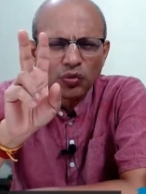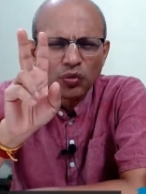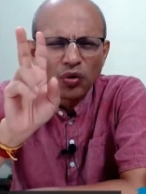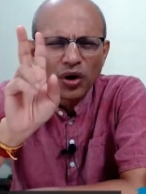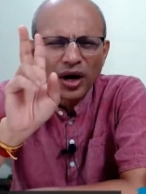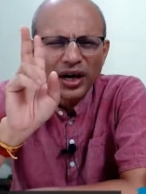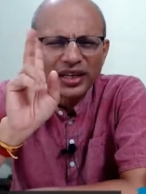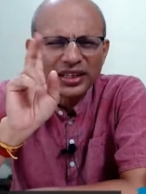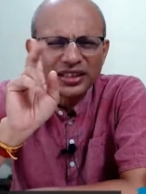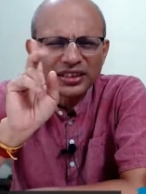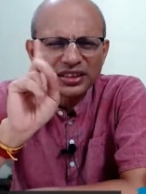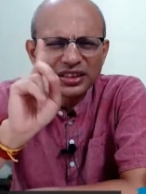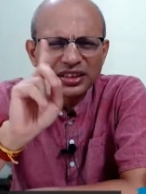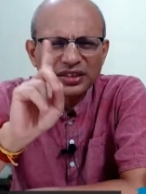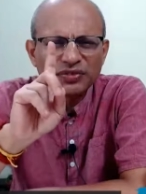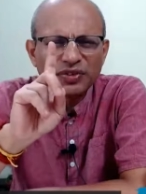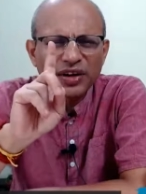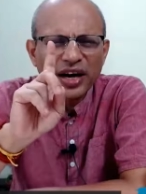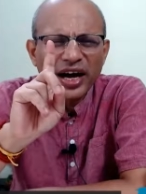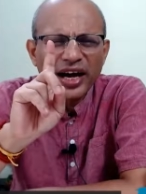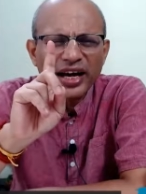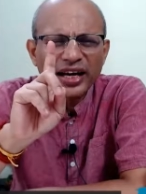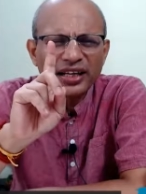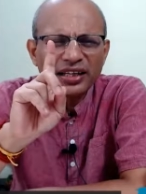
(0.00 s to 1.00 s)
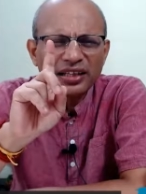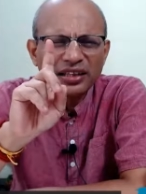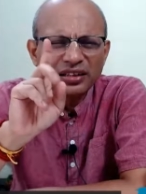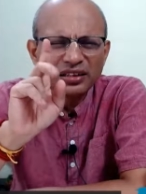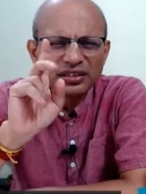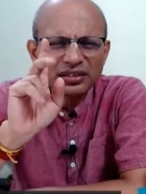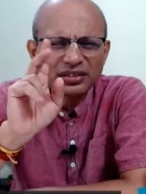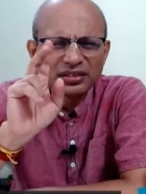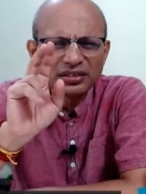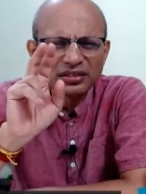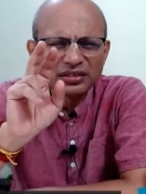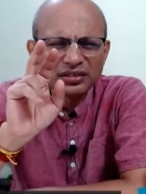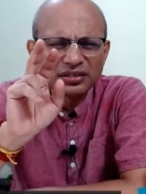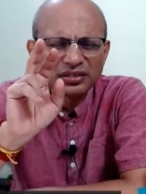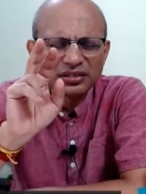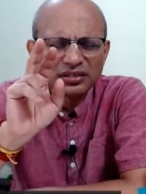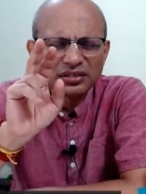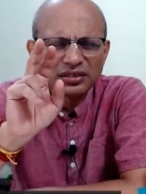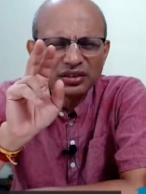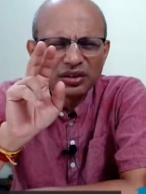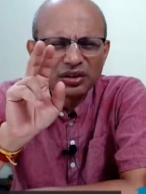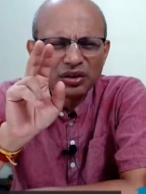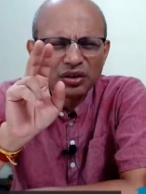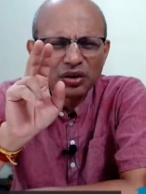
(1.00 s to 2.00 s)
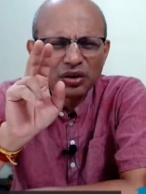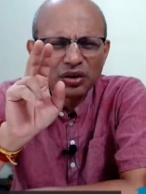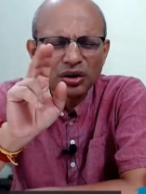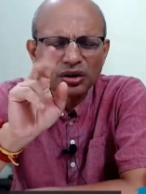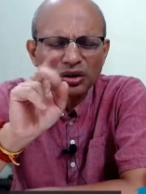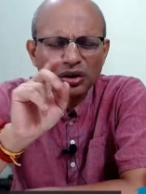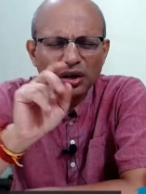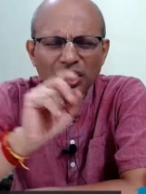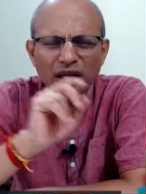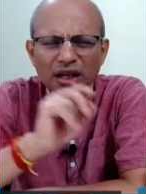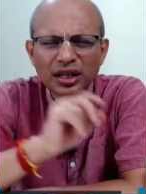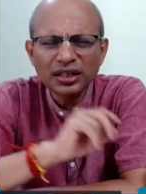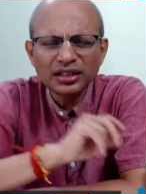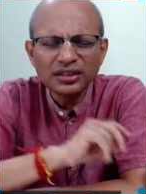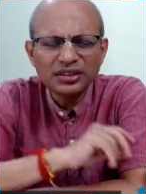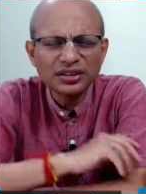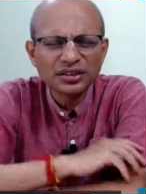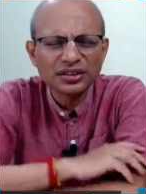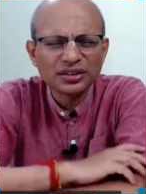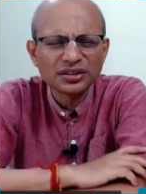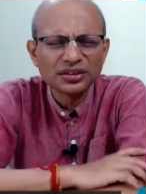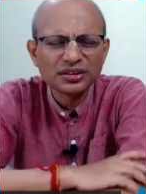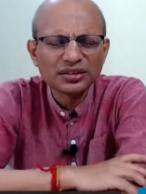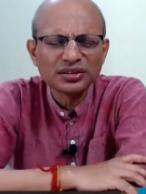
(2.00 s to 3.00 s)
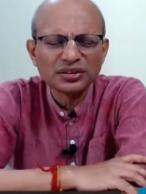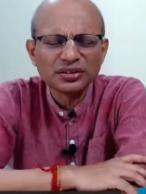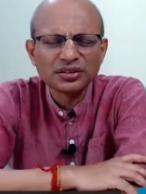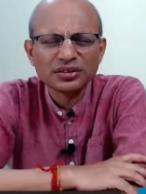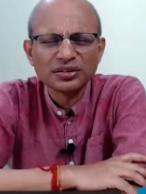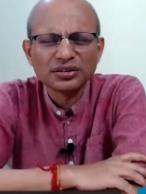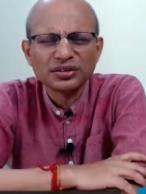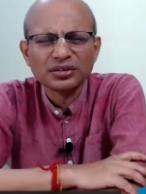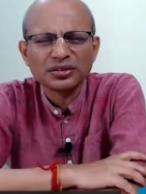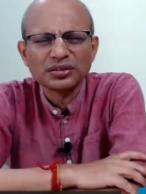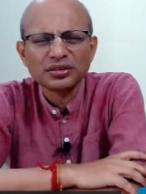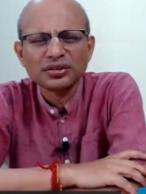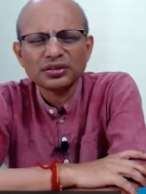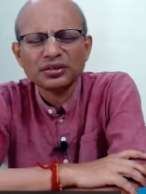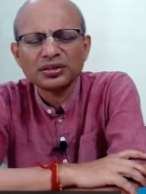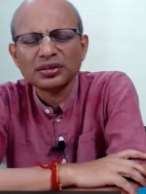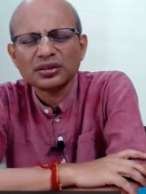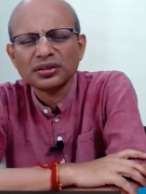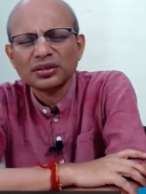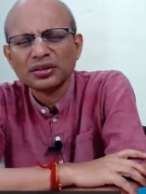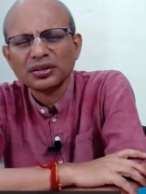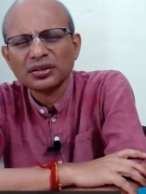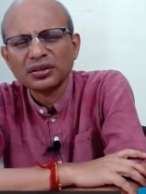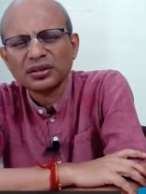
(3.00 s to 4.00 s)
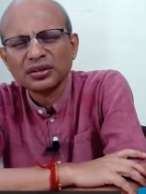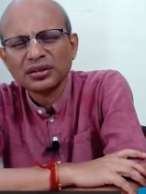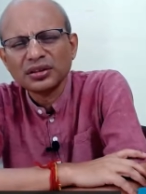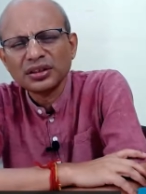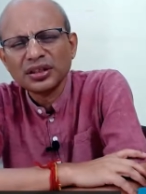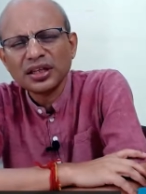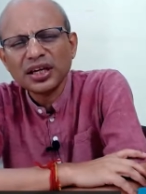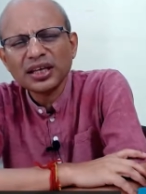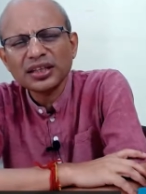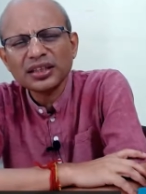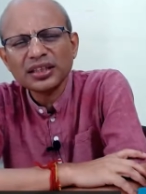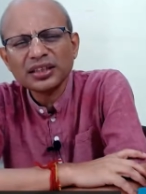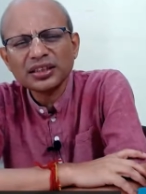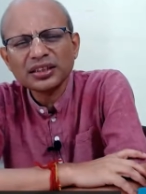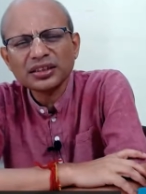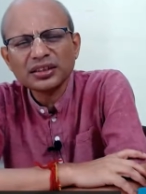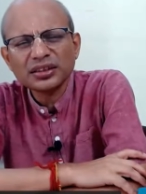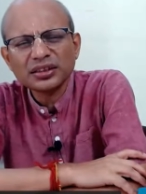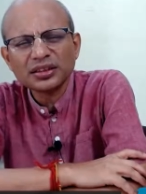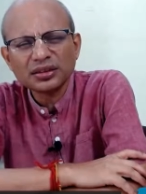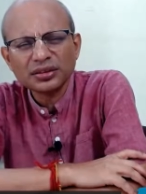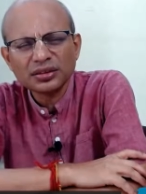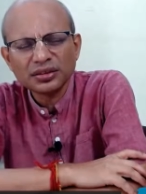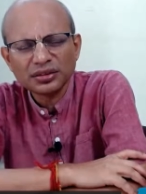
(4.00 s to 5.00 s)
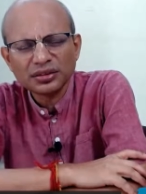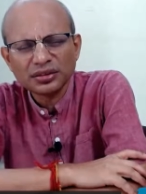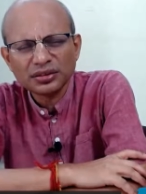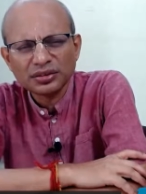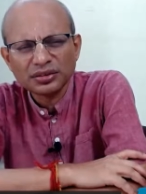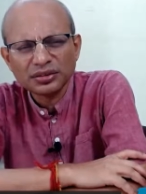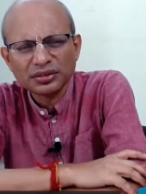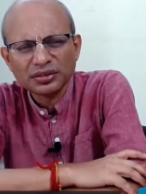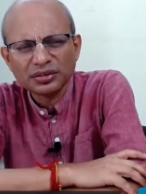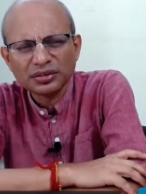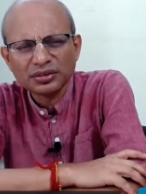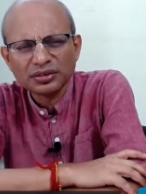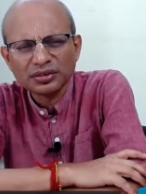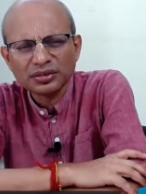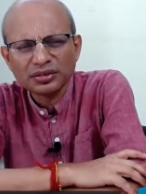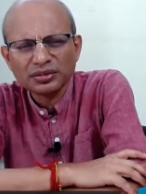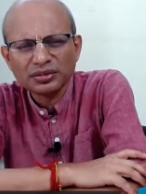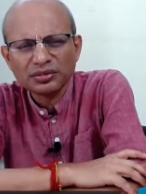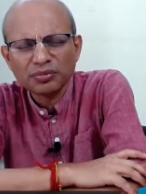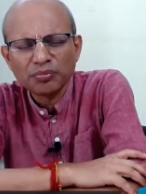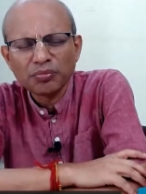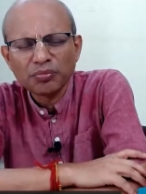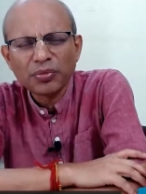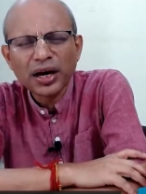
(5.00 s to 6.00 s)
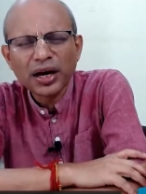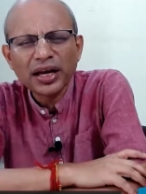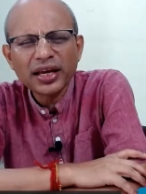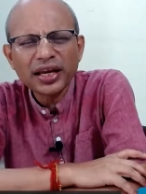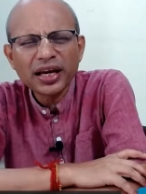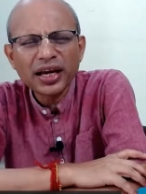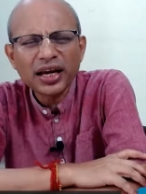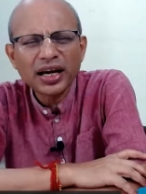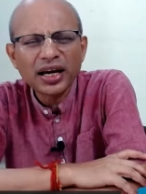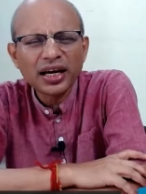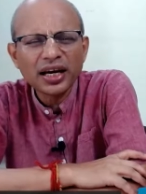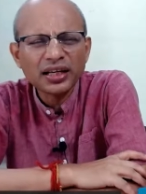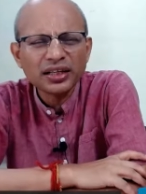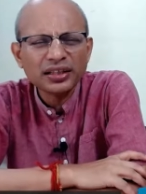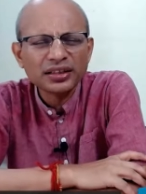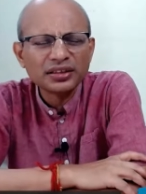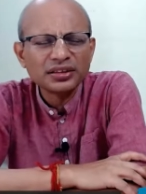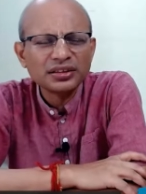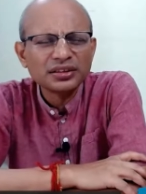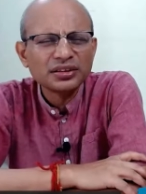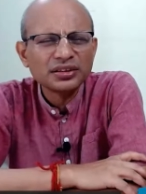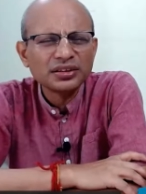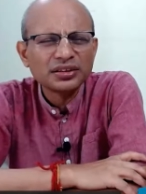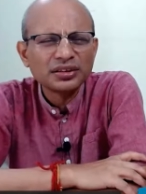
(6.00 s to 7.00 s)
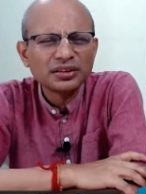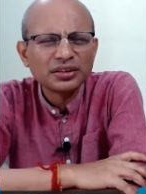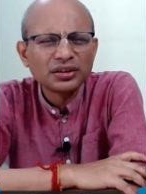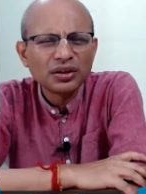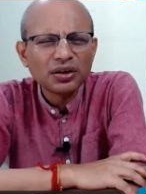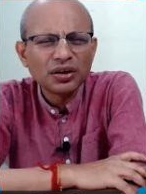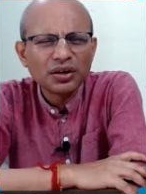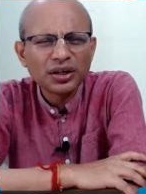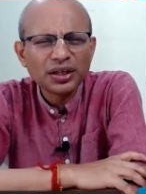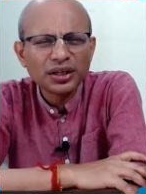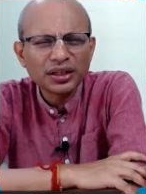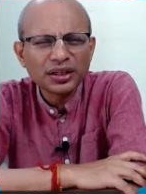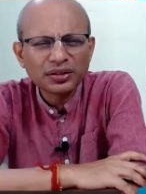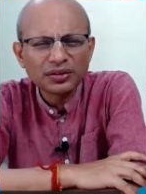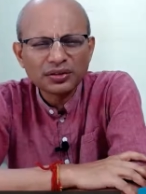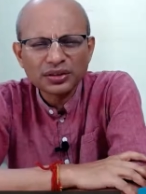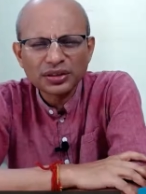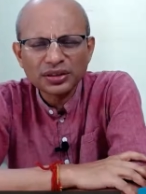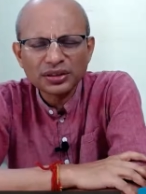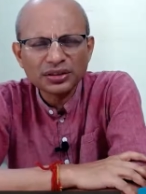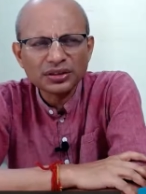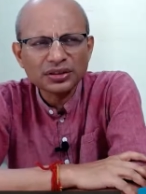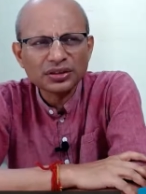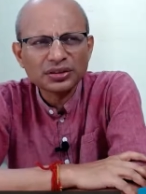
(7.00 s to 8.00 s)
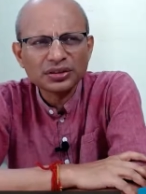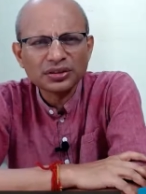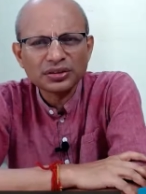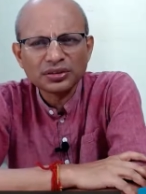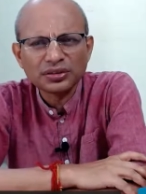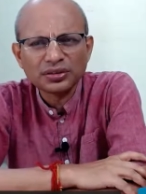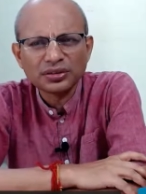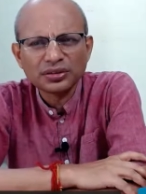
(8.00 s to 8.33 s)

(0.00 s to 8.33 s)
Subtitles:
One is divine or knowledge, the other is maya or ignorance.